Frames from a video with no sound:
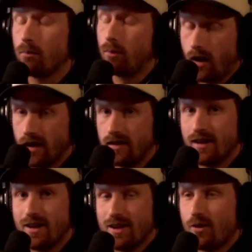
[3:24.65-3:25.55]

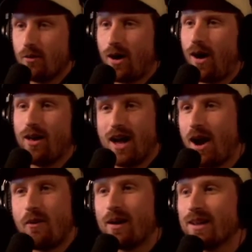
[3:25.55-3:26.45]
But all
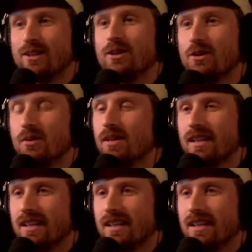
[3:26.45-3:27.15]
I want to do